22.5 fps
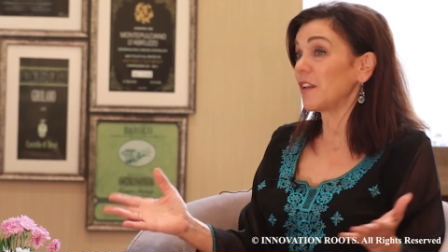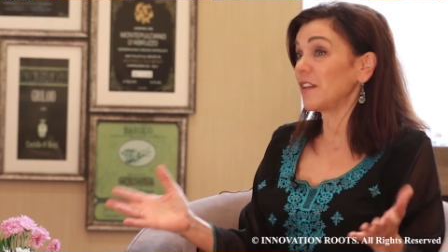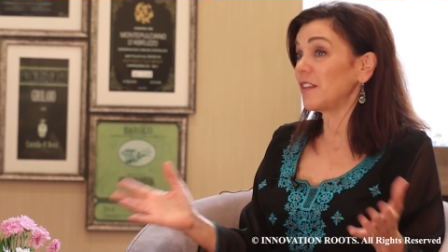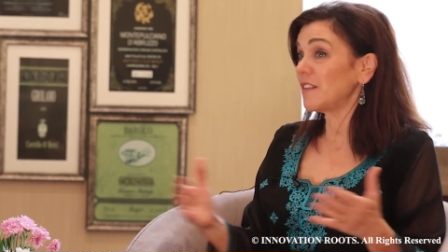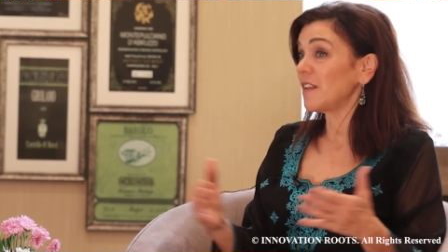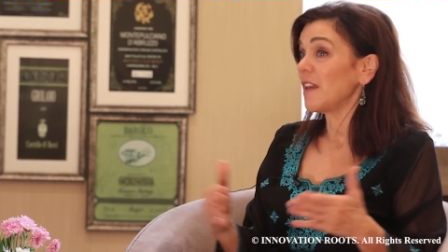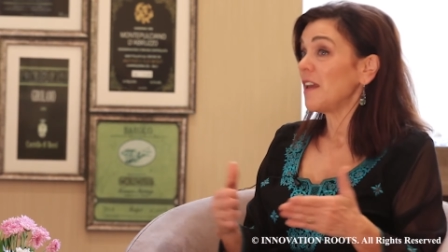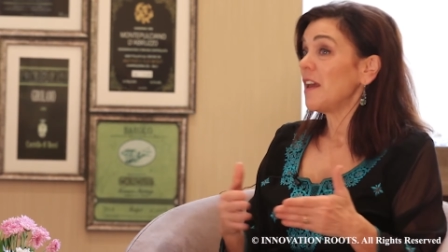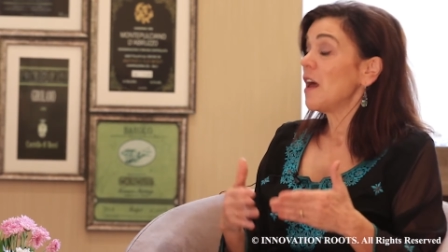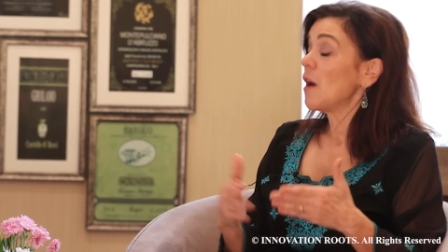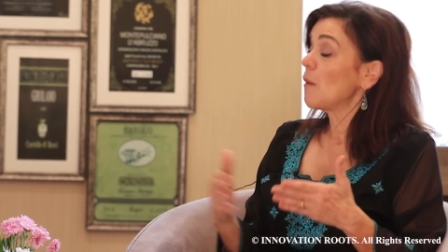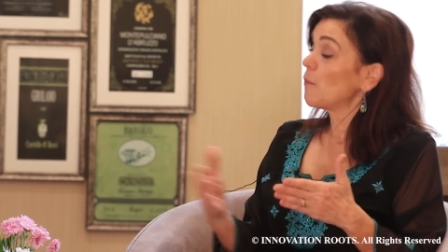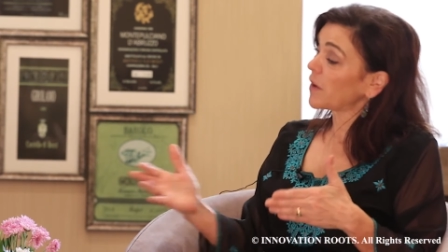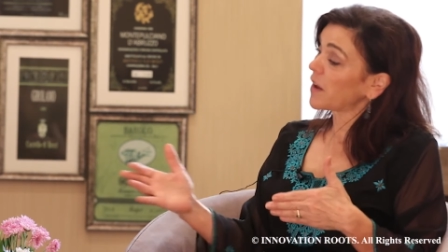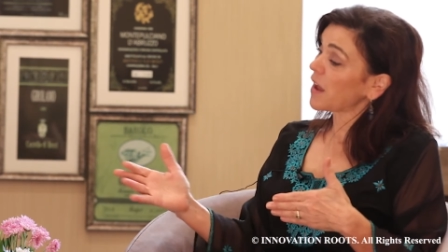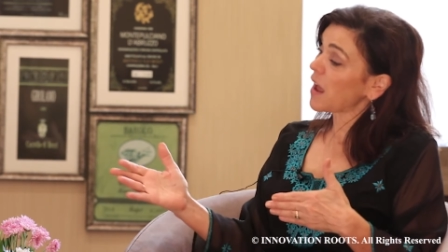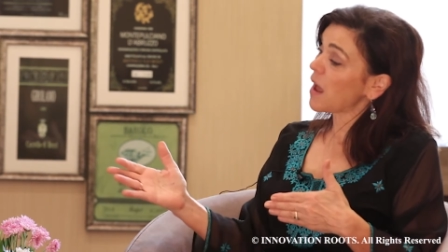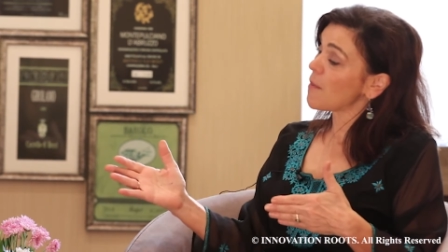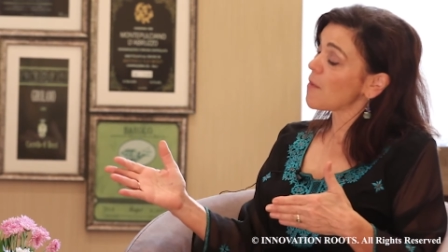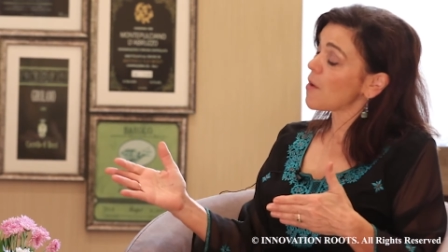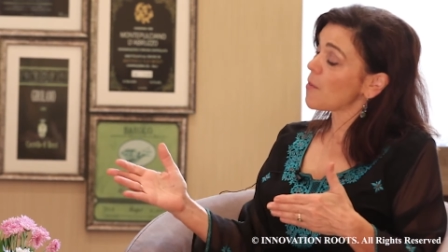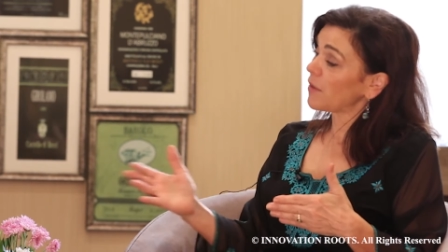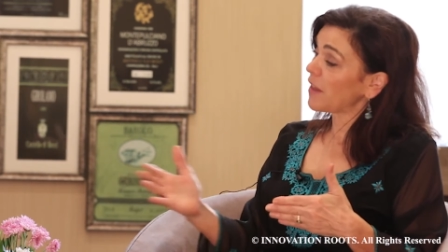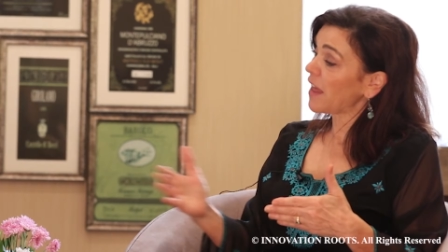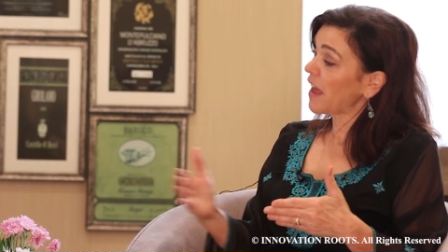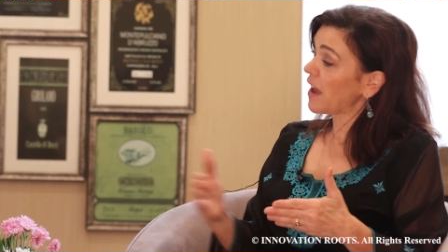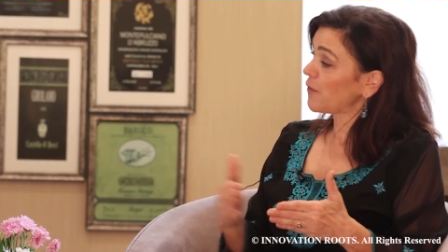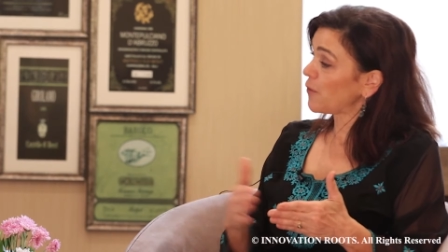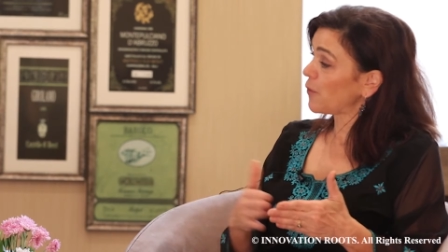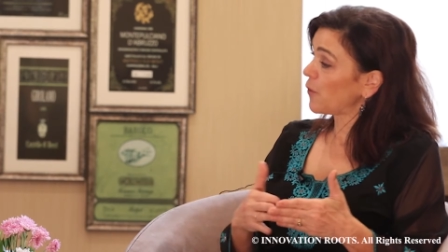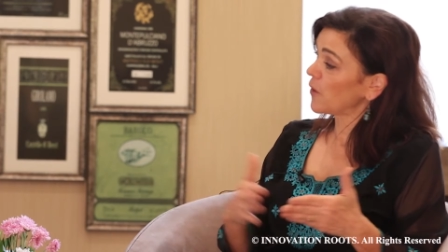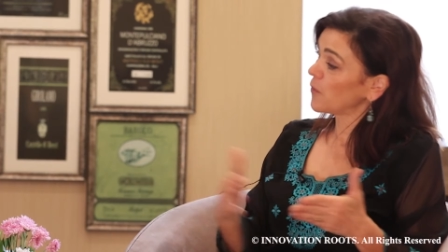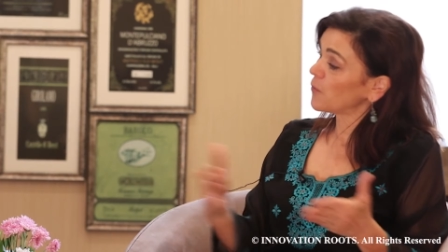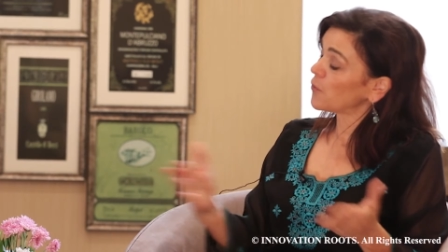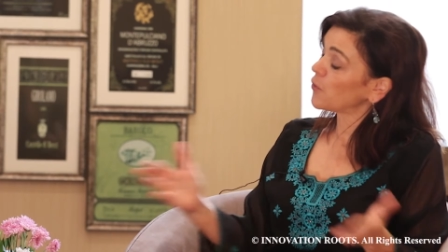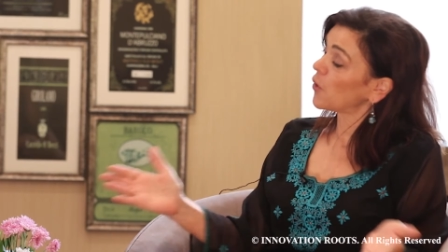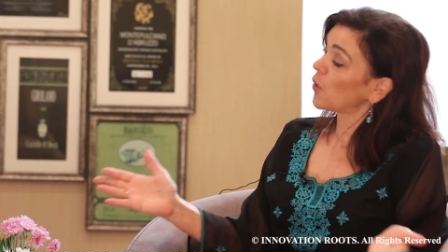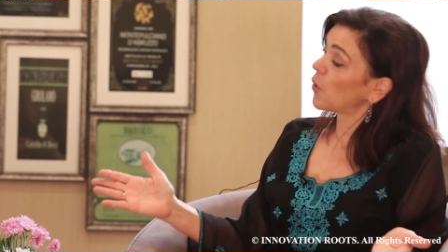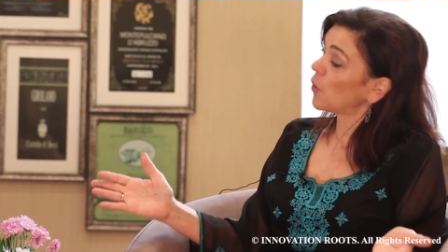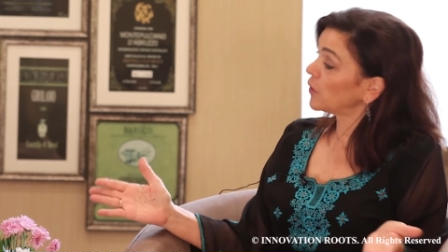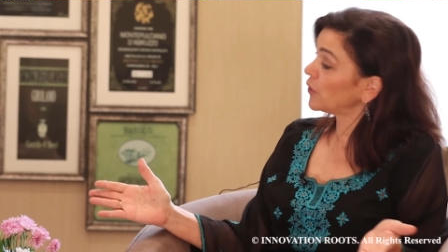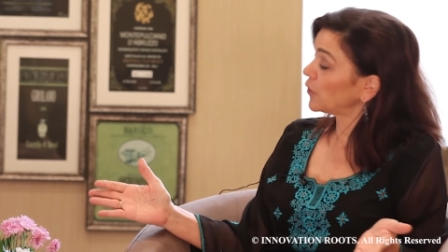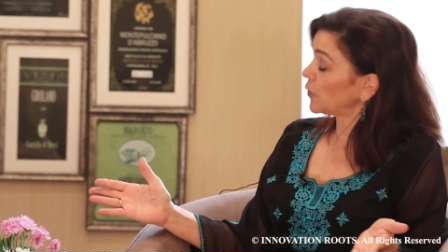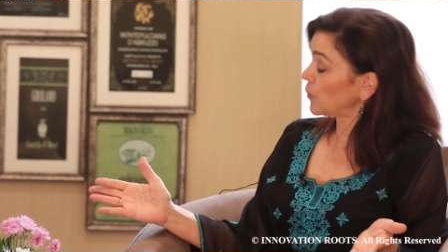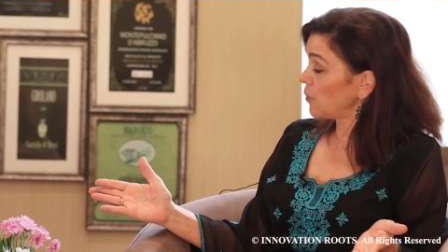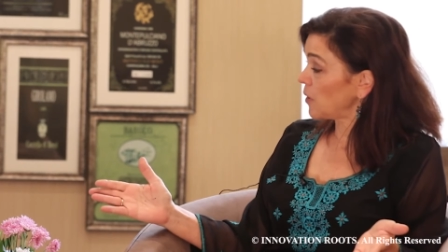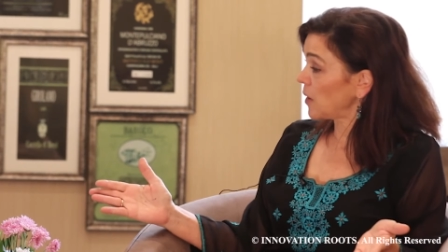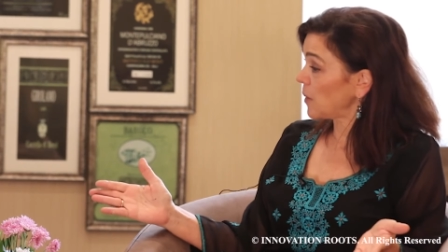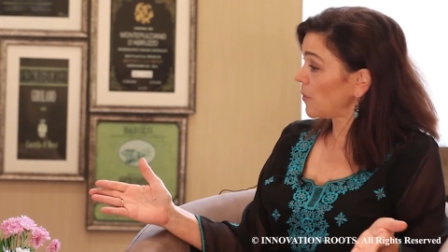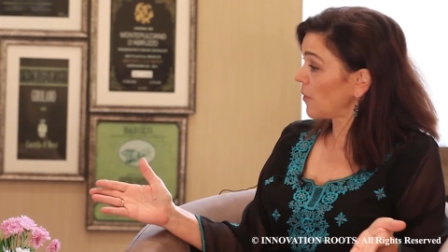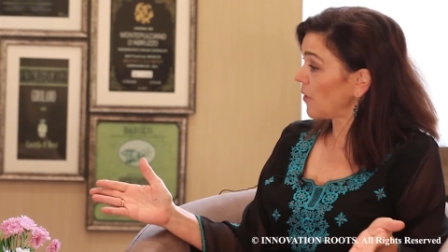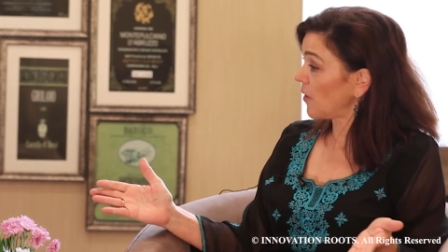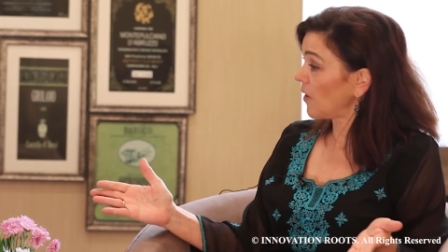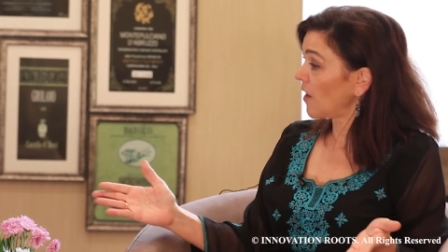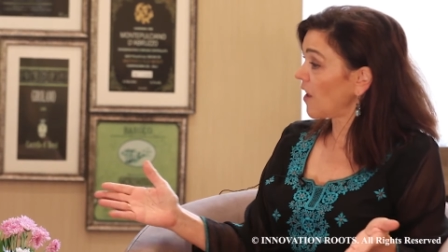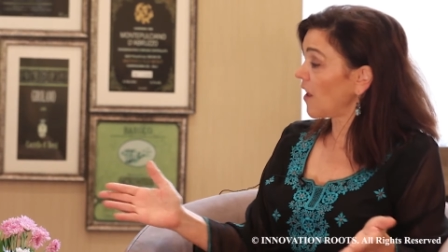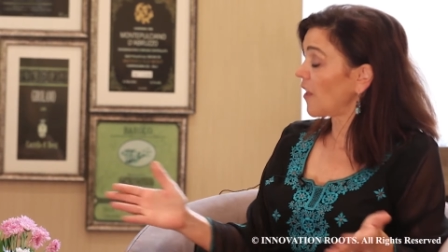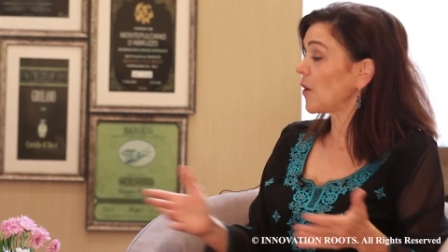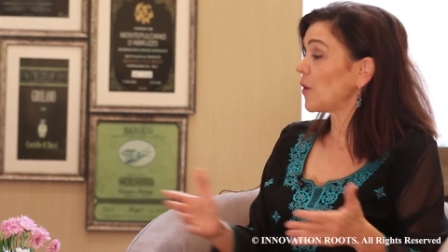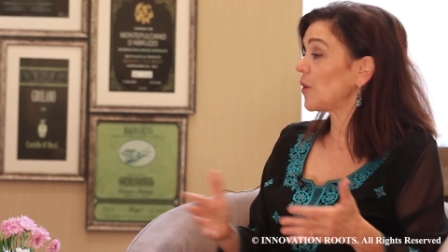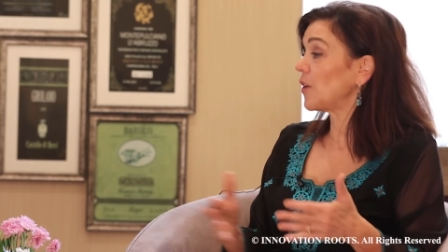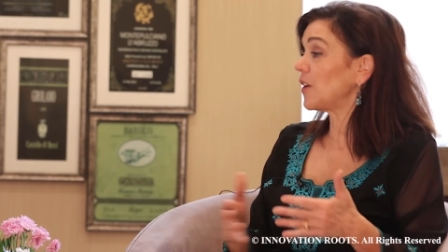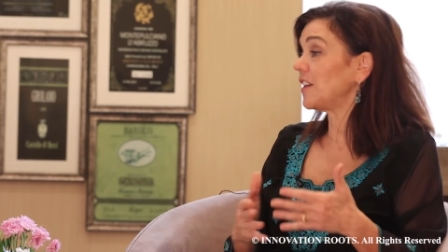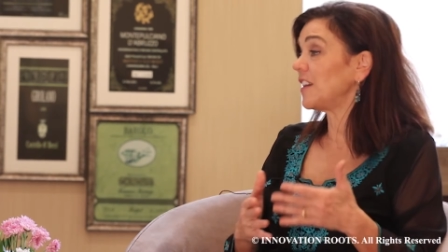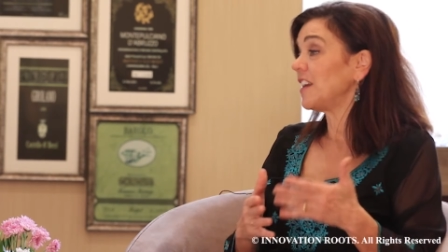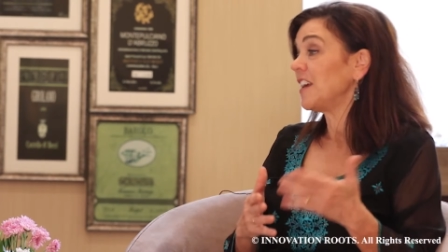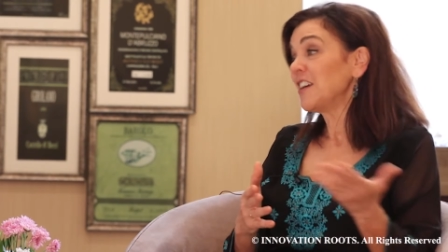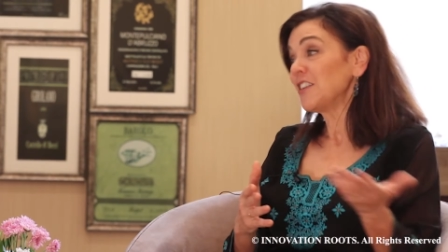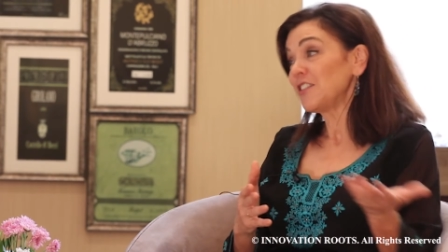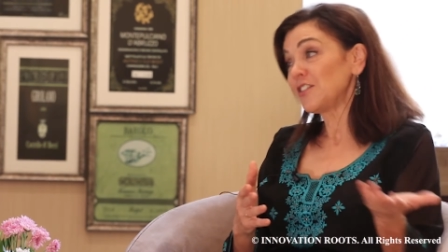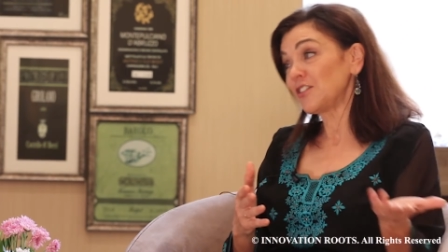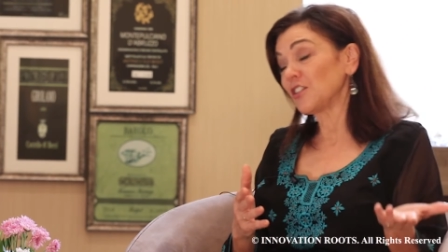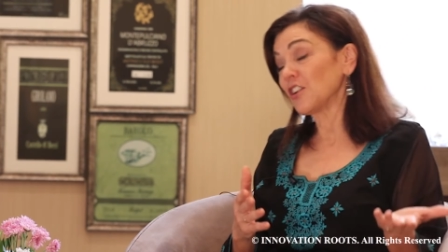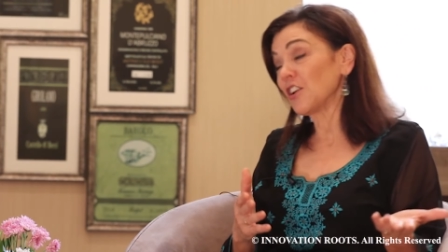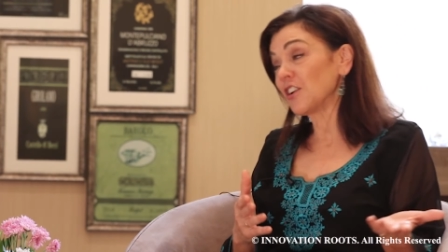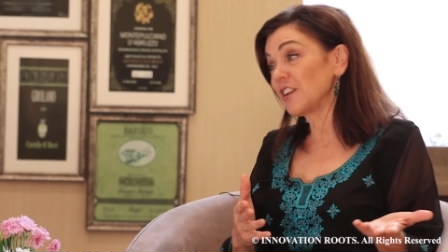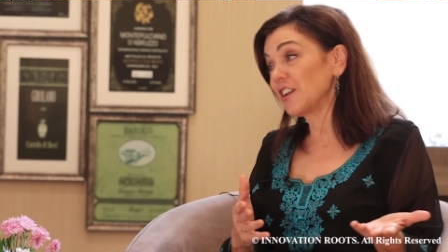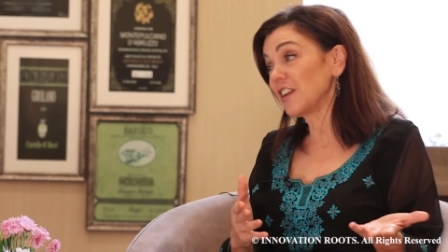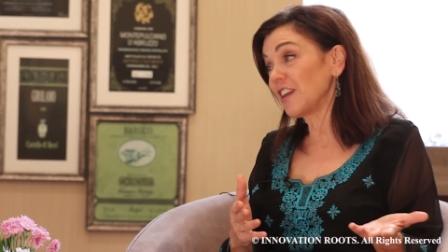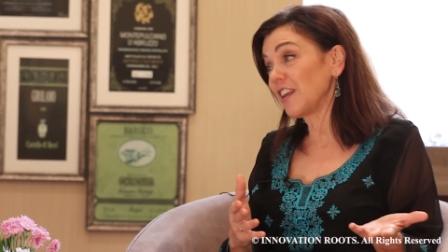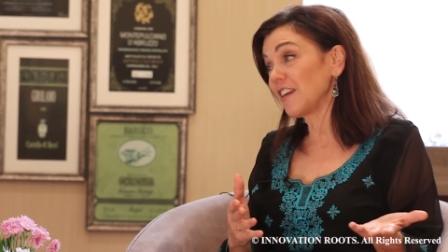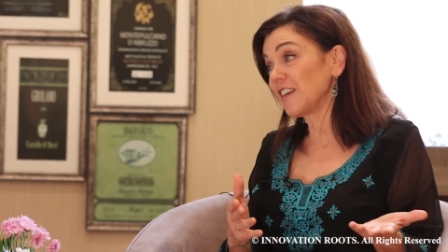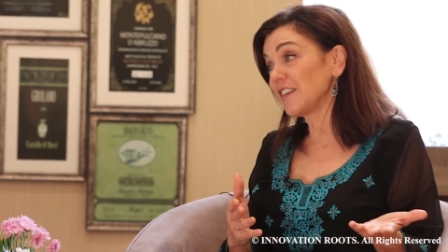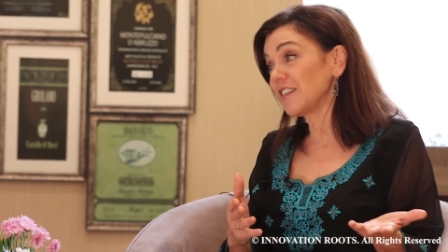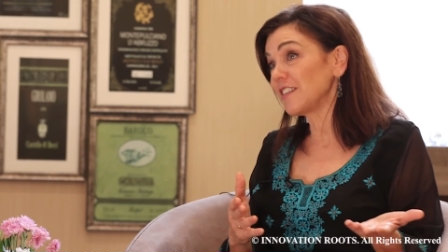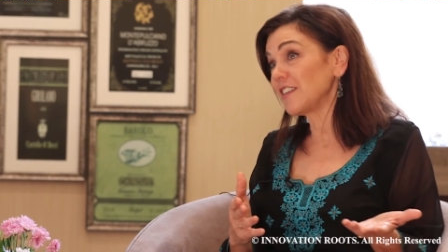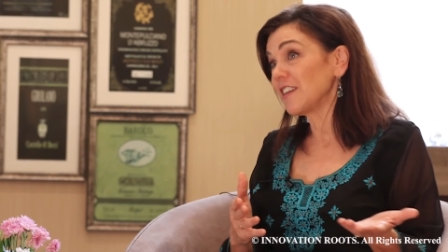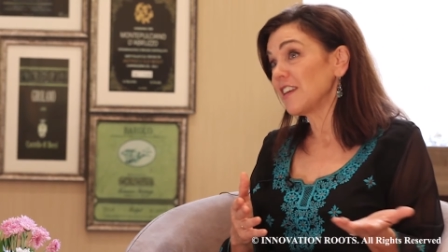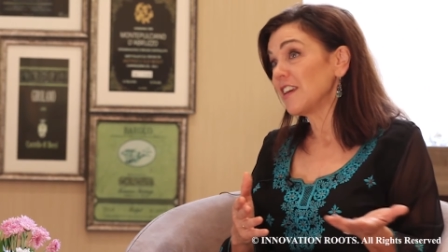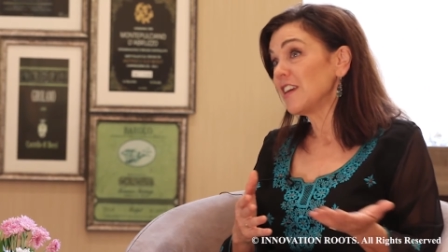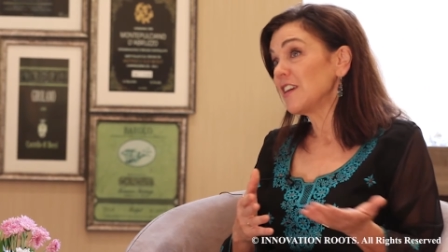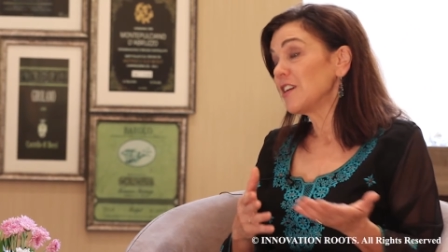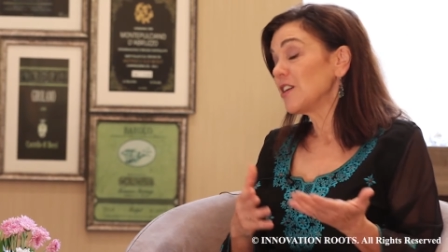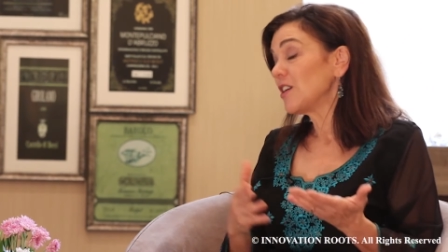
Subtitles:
It's become a platform for older people. Although it started as